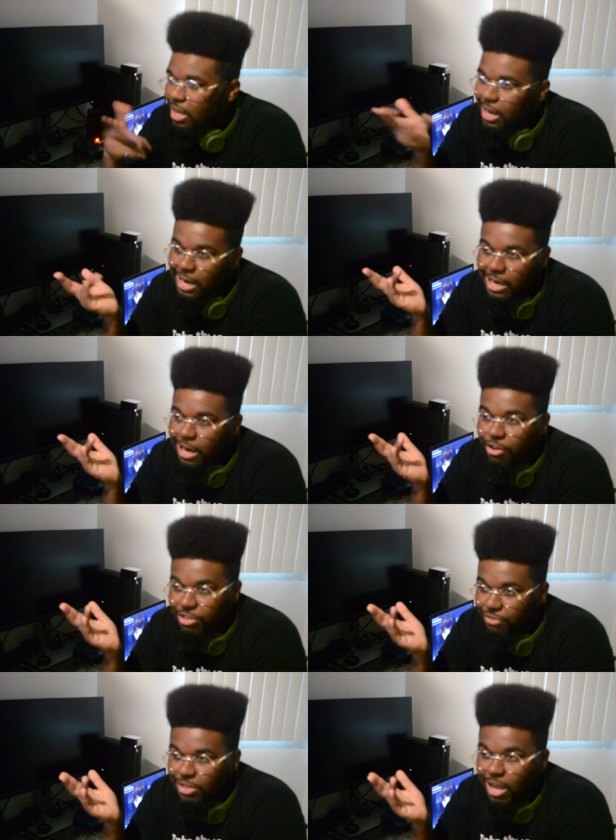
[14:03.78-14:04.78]
and then I'll
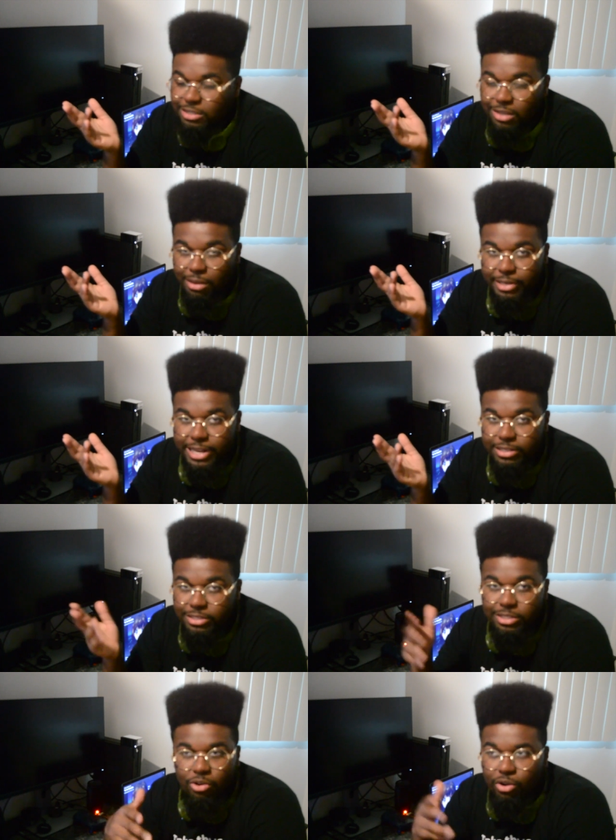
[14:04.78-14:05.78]
give you guys
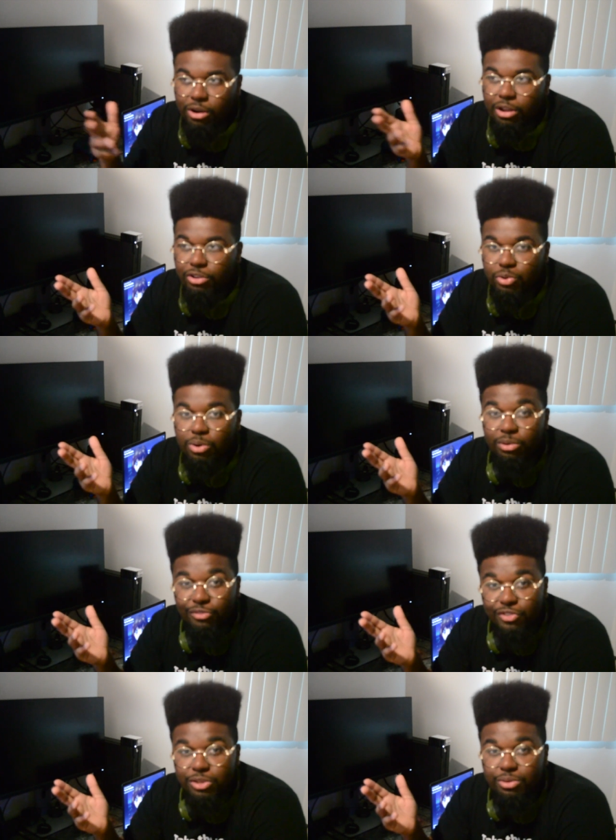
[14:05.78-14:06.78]
updates or do a
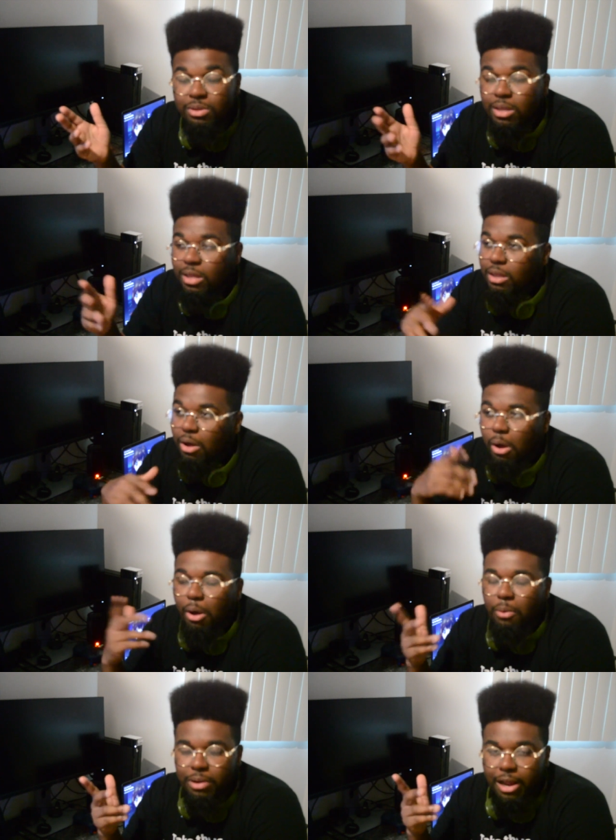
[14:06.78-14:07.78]
review
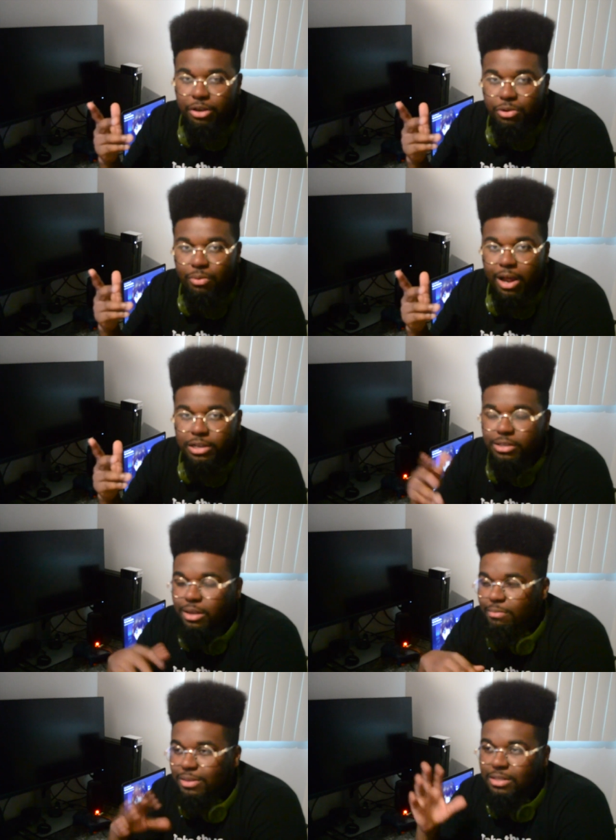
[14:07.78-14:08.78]
on what I do watch. But